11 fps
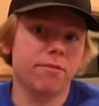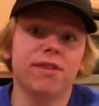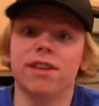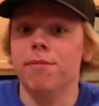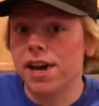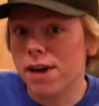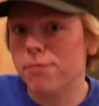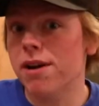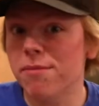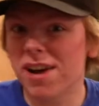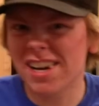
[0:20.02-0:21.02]
really make up
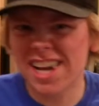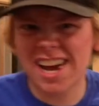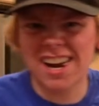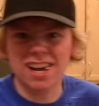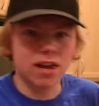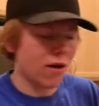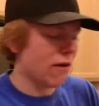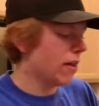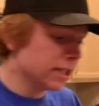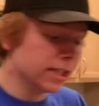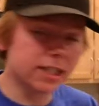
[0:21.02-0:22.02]
my mind, can I?
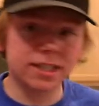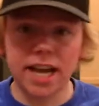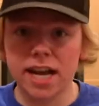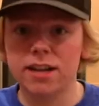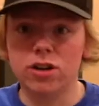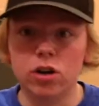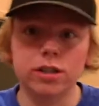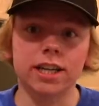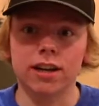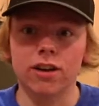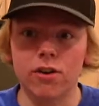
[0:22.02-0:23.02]
This is Cade
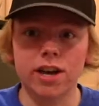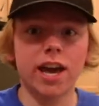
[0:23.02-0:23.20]
adulting, okay?